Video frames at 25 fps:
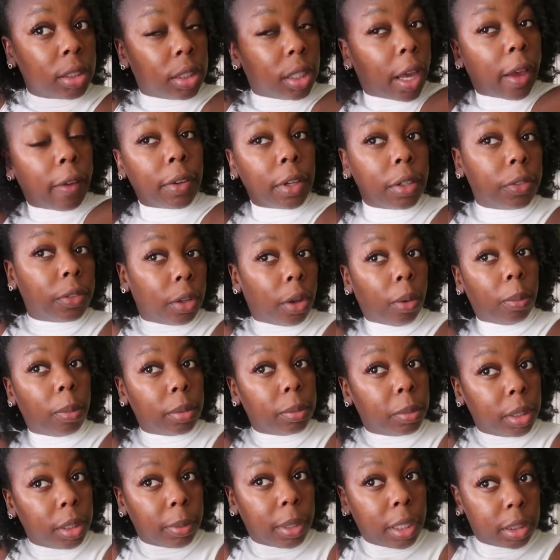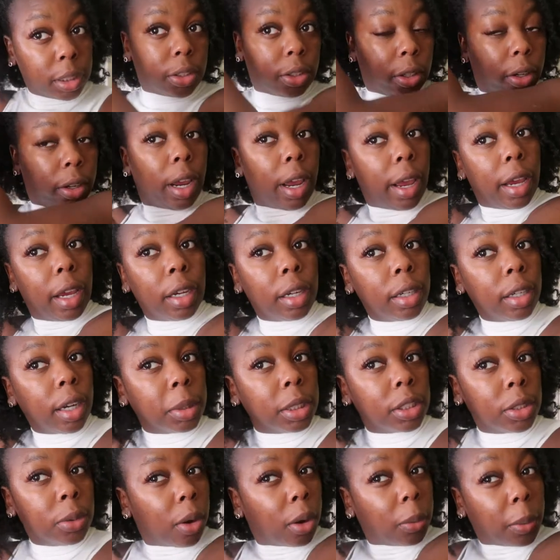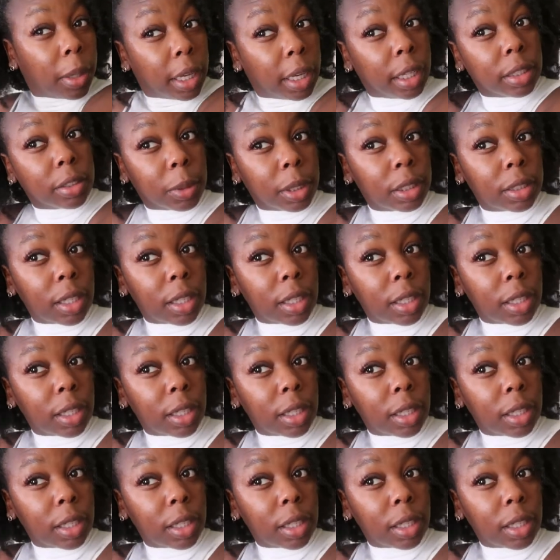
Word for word: Like, she was saying she went months without washing her hair.